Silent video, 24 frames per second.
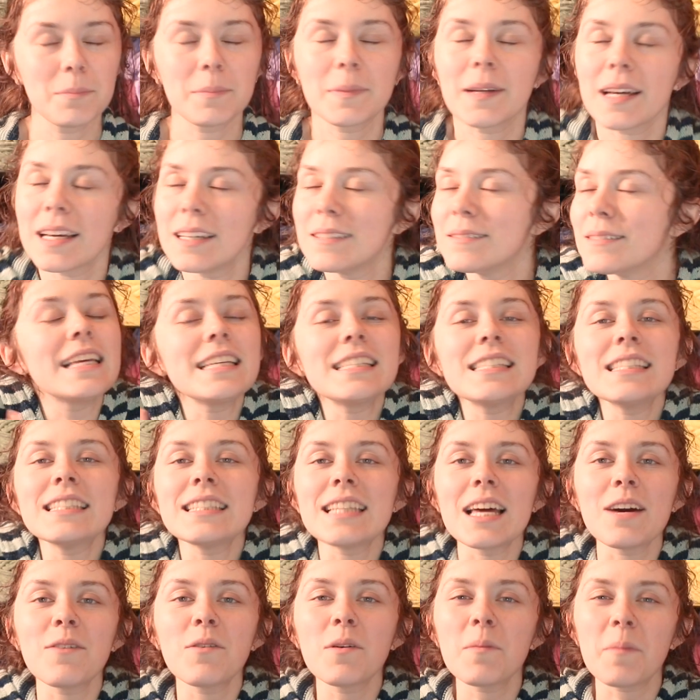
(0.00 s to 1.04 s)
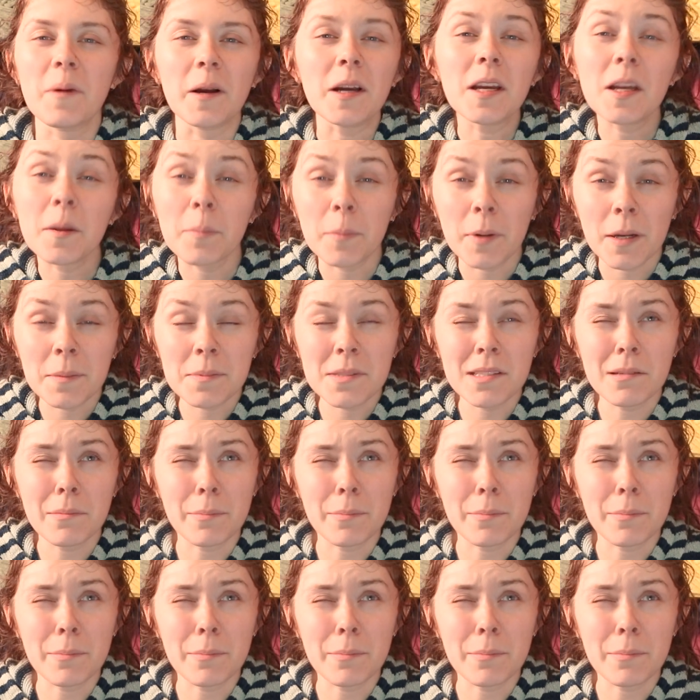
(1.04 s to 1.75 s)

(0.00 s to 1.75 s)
but isn't that what market prep's